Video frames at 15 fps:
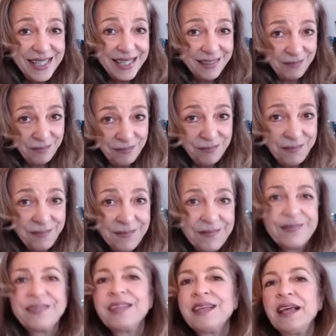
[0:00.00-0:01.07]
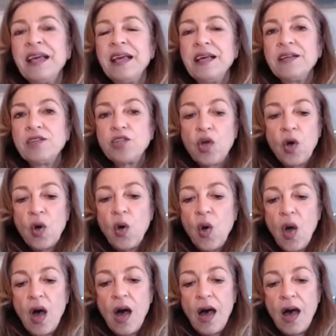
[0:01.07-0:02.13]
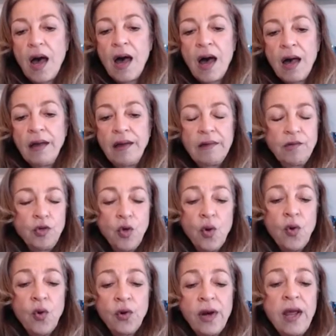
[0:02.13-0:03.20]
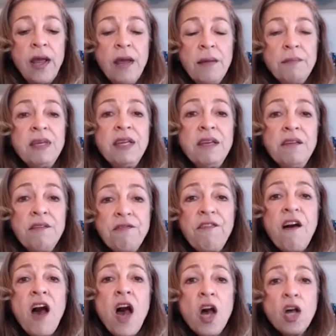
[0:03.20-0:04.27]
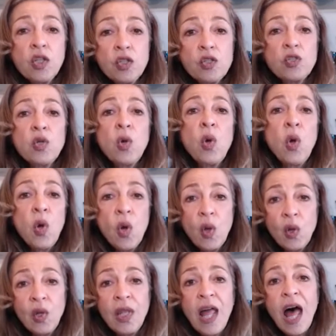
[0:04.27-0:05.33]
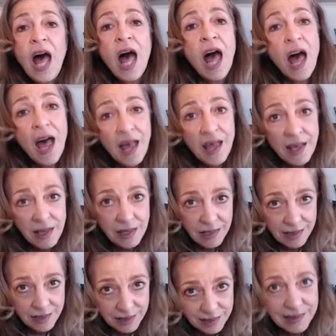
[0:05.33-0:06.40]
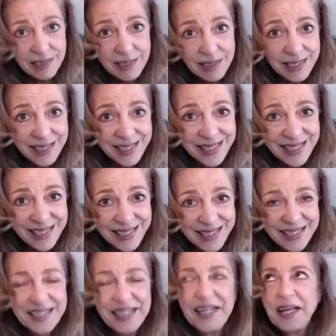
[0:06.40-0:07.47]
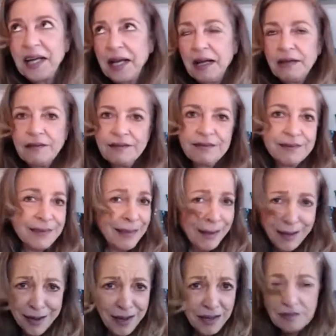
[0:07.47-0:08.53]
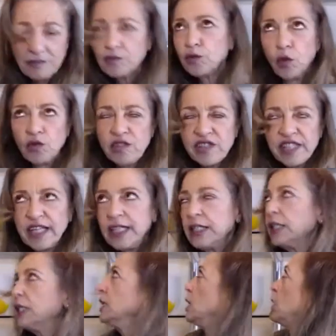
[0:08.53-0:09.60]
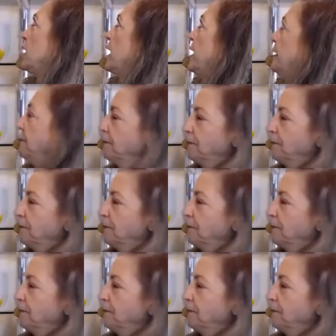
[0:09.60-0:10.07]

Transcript: Hmm? So, uh, do, re, mi, fa, sol, la, ti. Oh, don't sing. Okay.